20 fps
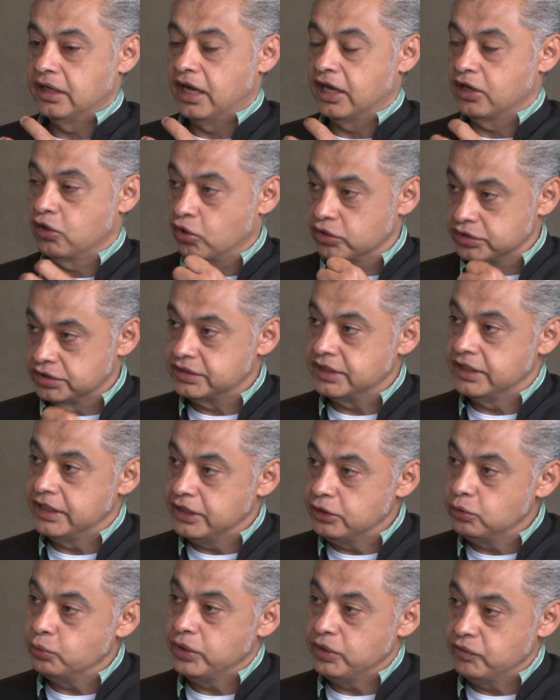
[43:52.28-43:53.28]
are
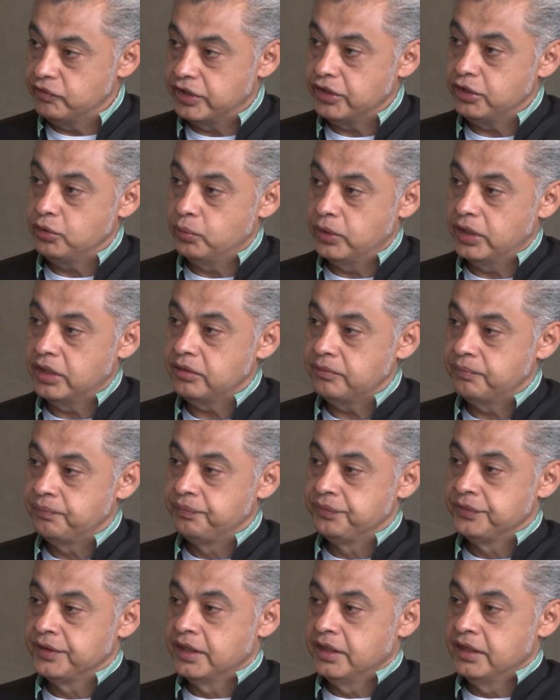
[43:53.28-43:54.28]
constantly doing very well,
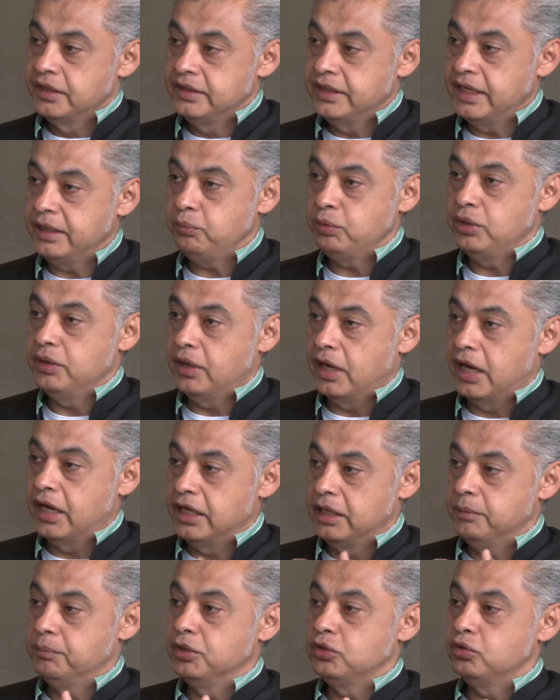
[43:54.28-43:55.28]
then we
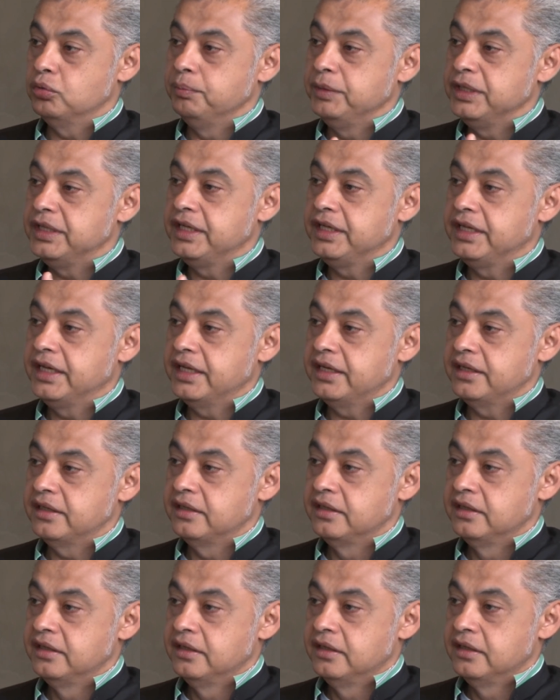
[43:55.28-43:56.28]
are able to mitigate
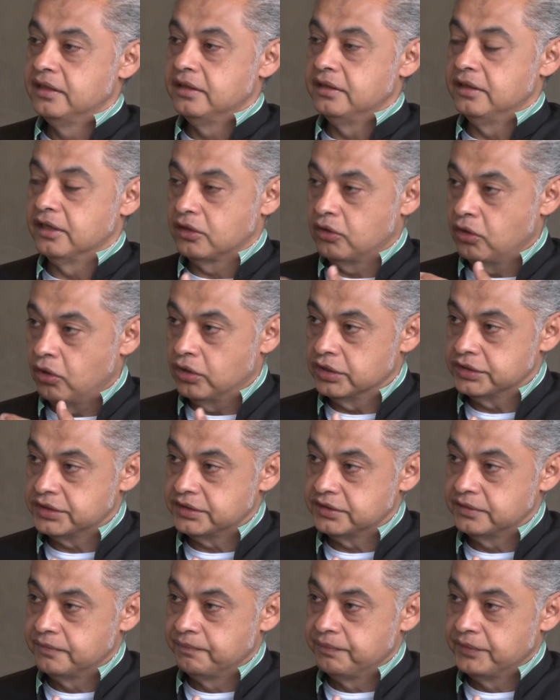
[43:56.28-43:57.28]
the
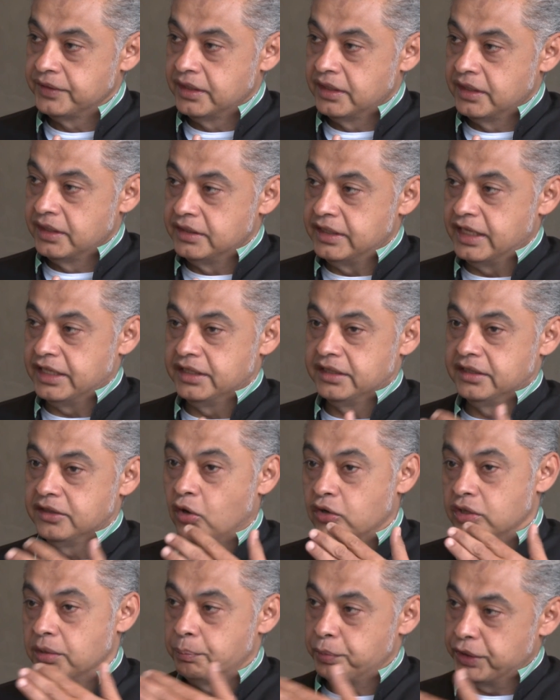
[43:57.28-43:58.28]
costs that
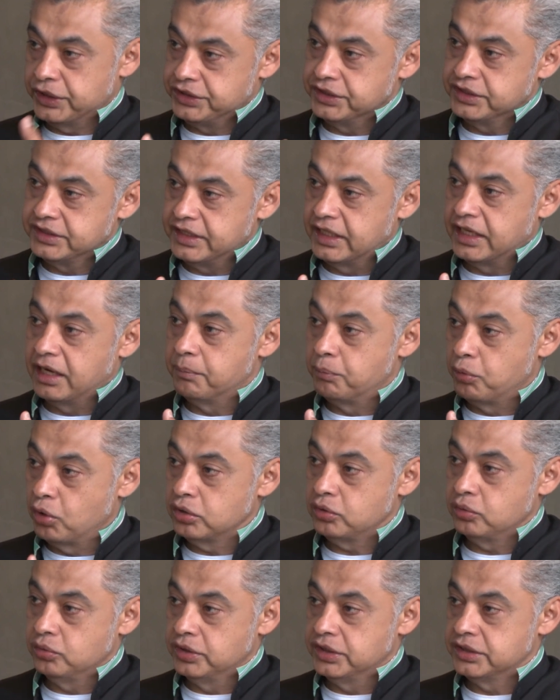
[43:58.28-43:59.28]
or the pressures that are
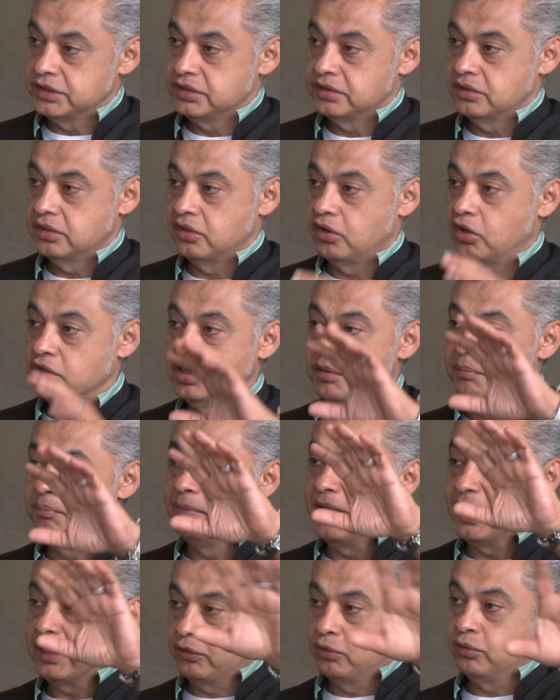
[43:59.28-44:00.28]
brought to us on the
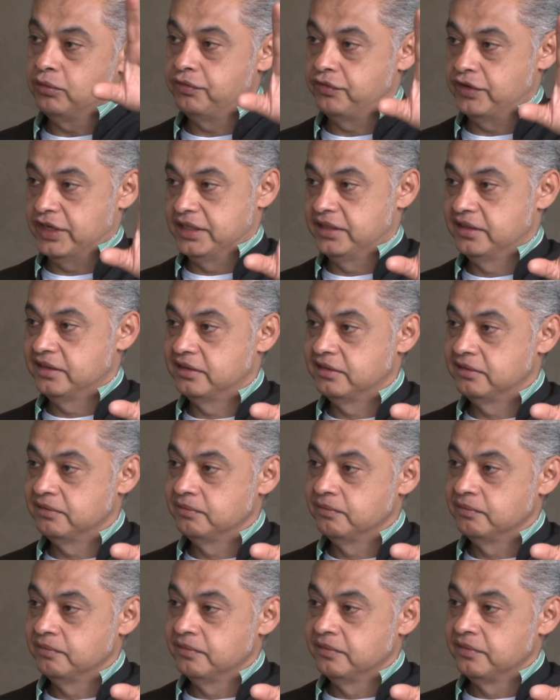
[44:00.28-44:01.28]
macro front.
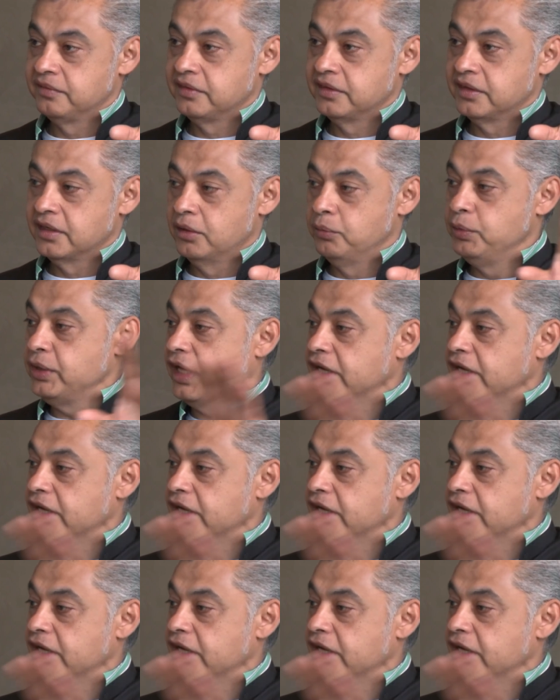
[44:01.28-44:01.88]
We